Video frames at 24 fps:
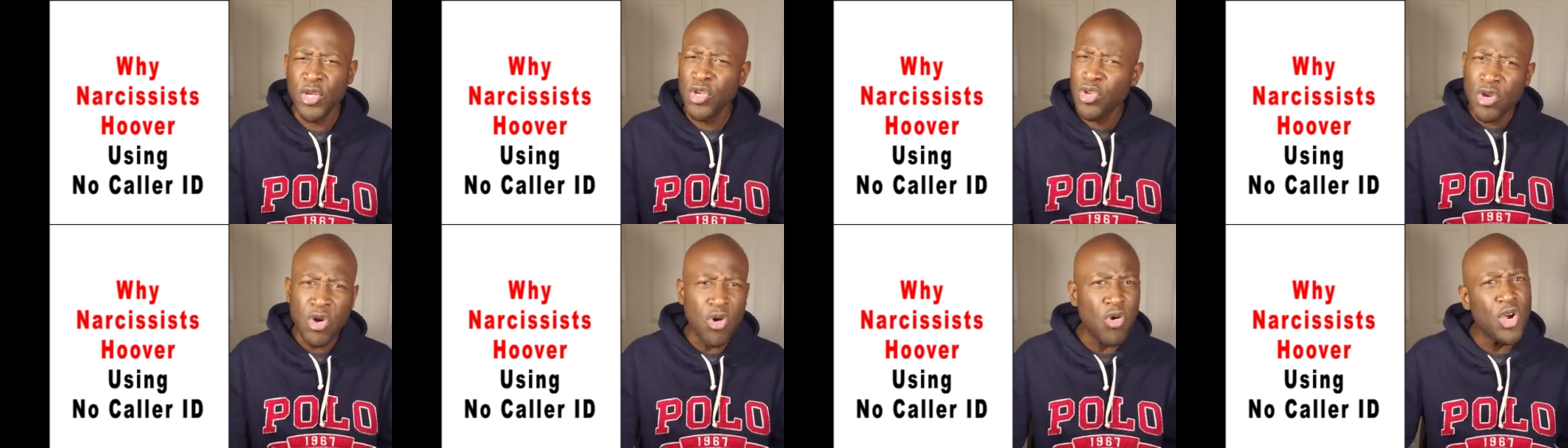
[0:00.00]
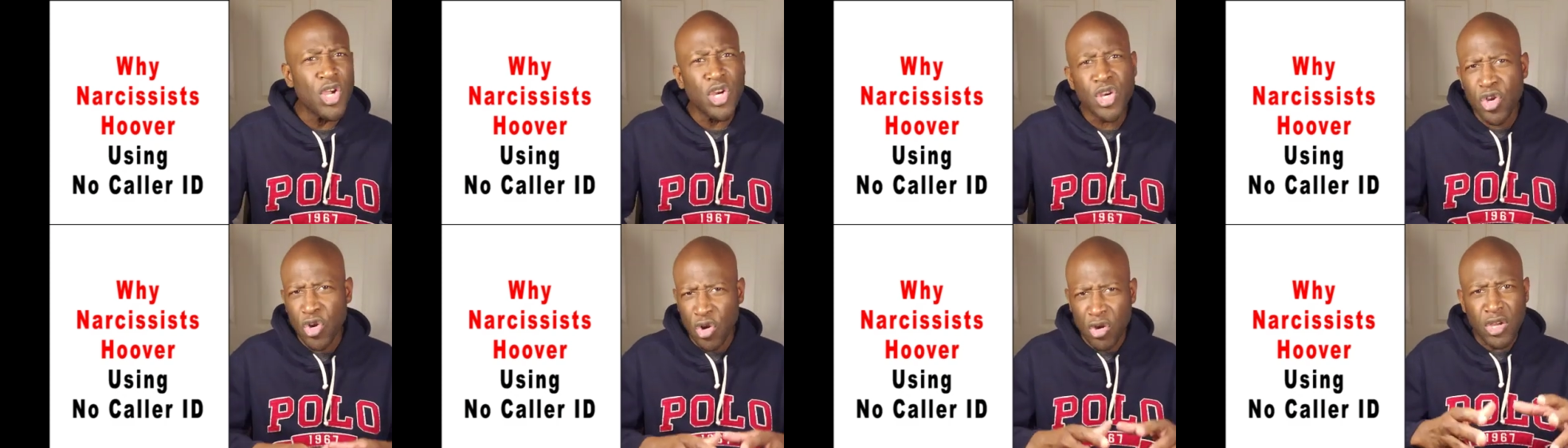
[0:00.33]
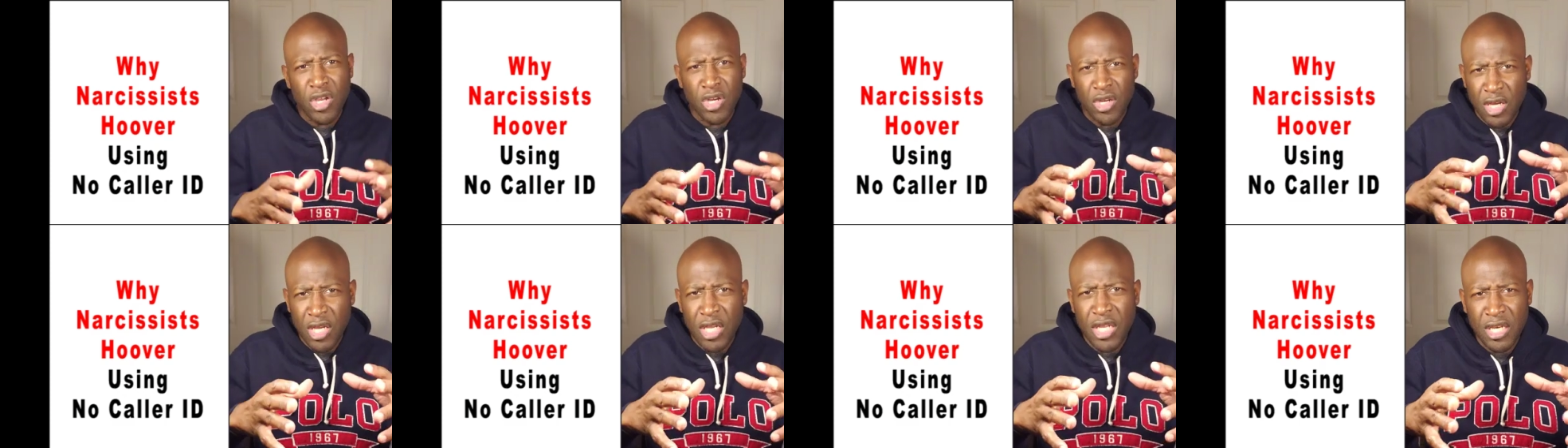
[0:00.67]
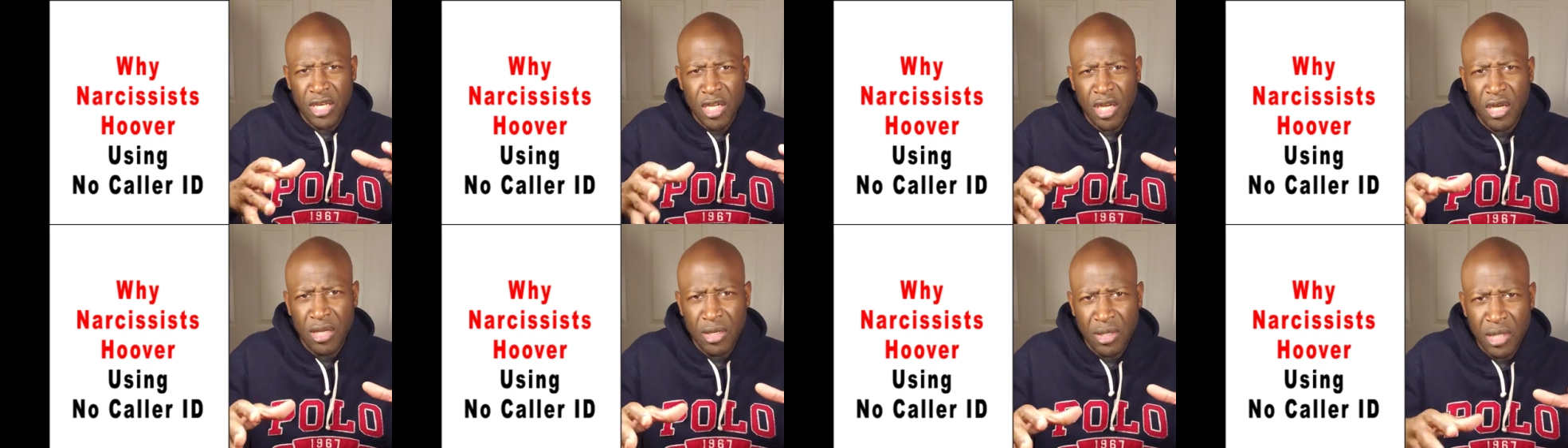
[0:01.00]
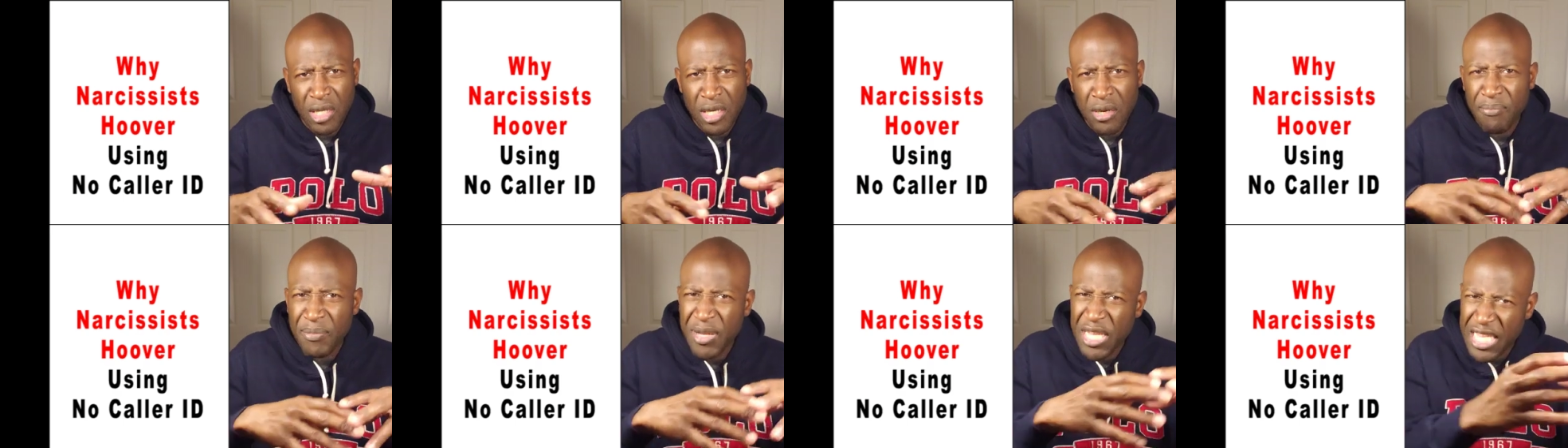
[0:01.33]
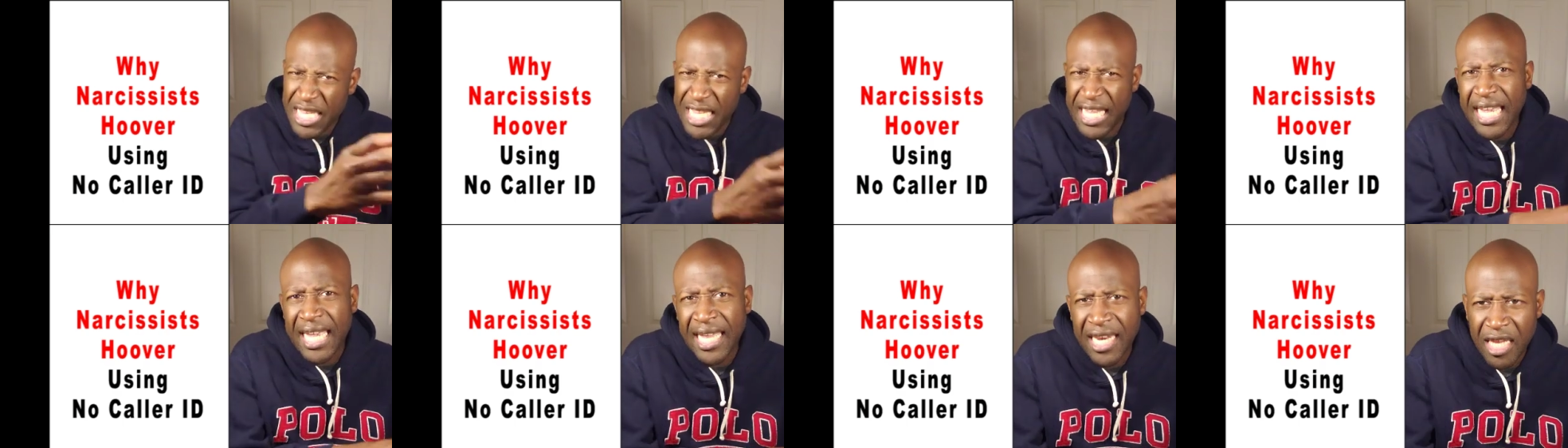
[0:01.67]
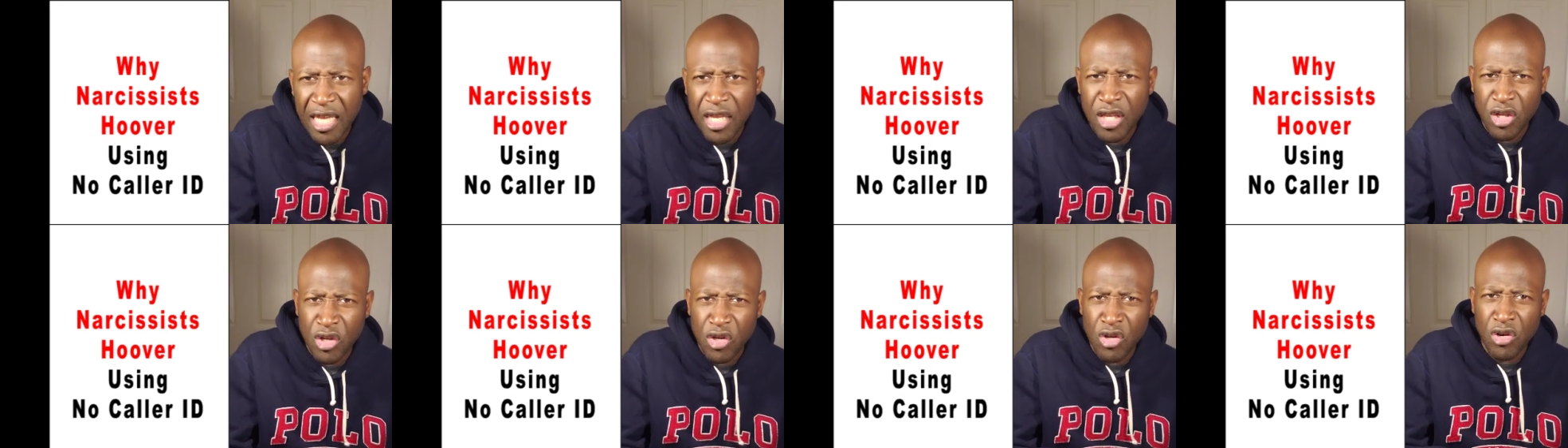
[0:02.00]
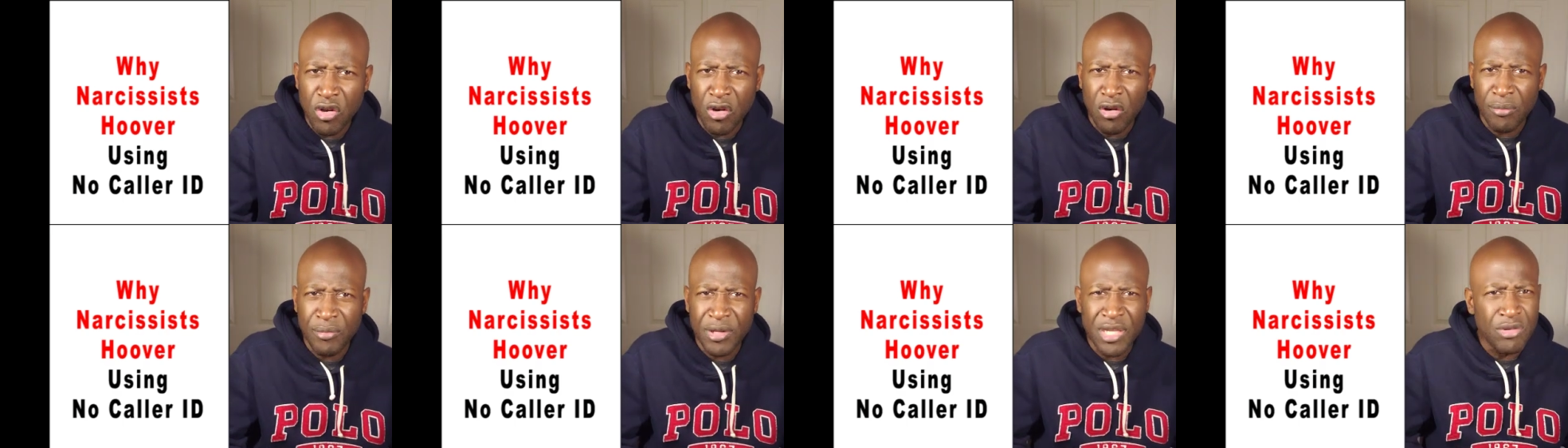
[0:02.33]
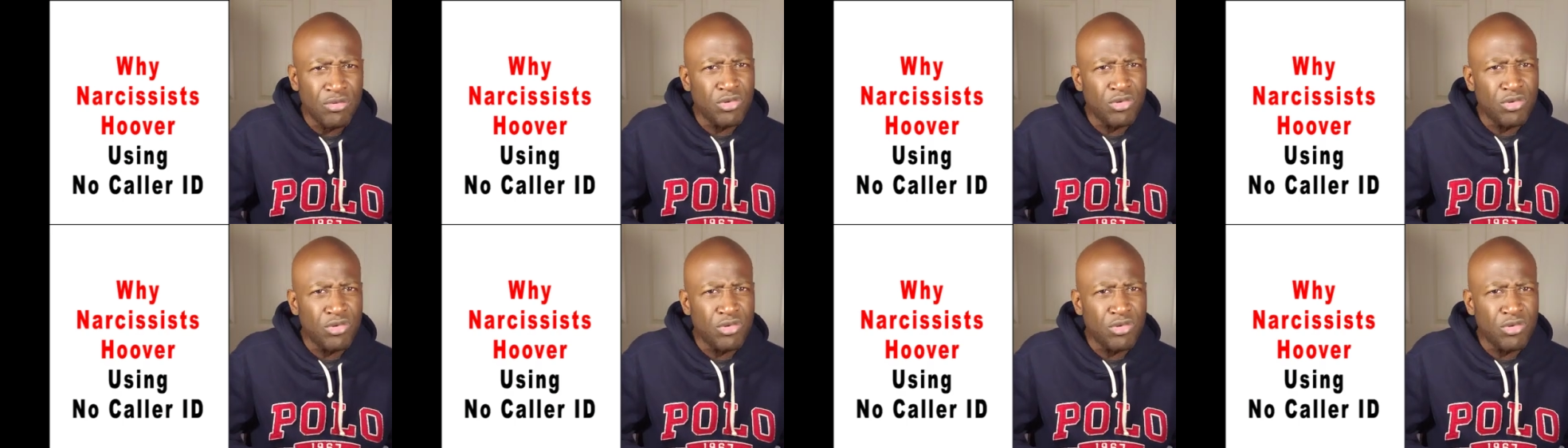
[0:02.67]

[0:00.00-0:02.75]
You know, in the beginning, you know what I mean?